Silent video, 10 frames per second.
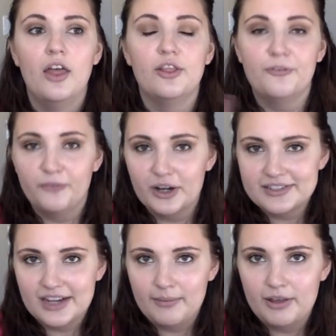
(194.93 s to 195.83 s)
The
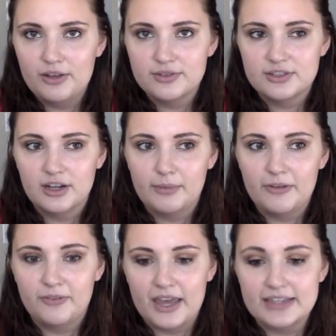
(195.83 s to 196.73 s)
first time I used it on my
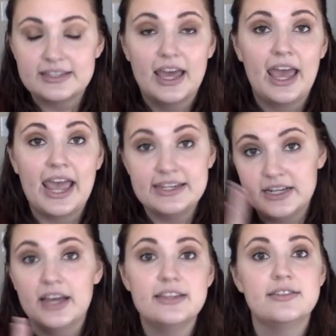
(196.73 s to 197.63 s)
face, it
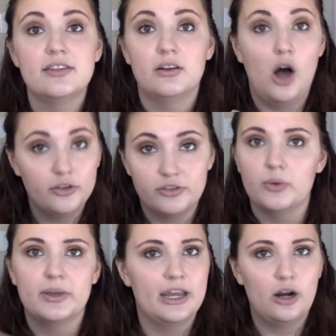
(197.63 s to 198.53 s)
does
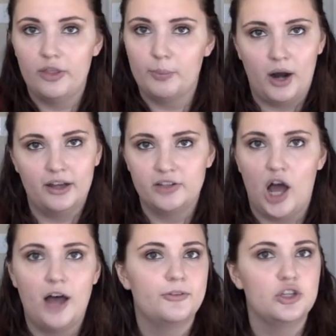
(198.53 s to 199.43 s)
also get all the product
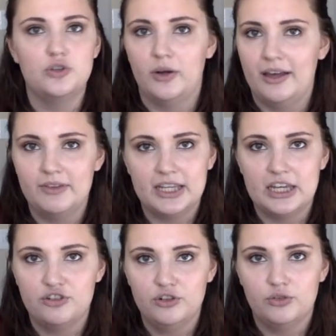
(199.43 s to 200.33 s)
off. You don't have any
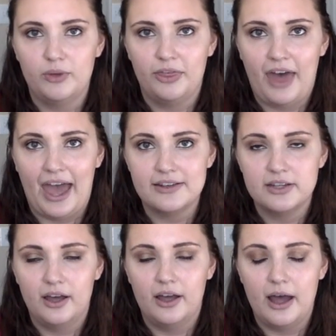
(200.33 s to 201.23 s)
issues with that.
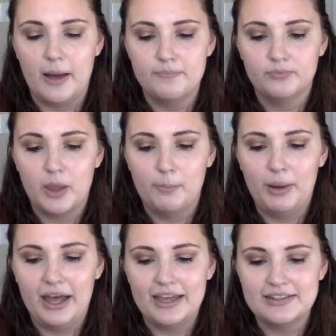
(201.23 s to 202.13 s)

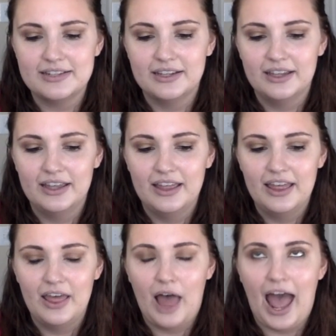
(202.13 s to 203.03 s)
But
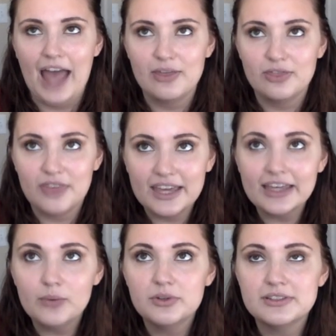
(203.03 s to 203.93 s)
I think
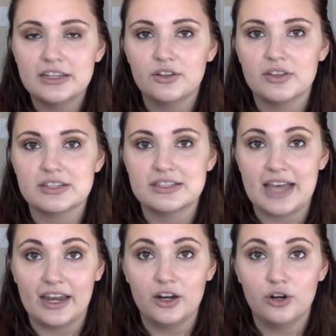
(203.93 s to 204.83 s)
it was either the
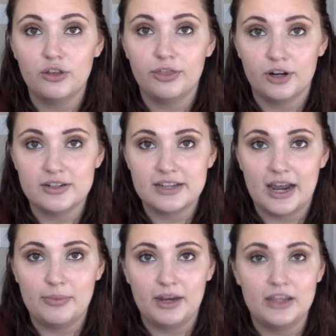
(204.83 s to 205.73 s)
second or third
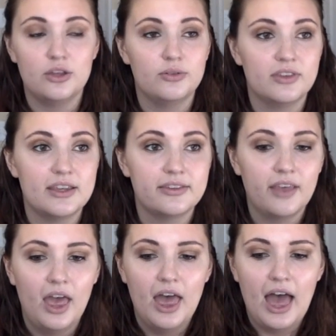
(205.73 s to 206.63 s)
time that I used this.
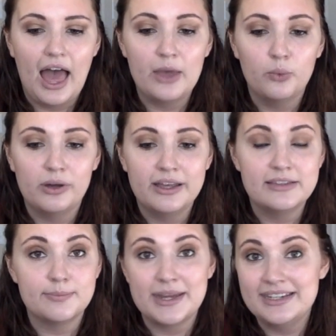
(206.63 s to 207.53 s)
It
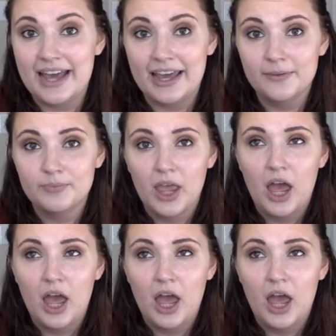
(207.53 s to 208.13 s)
was midday,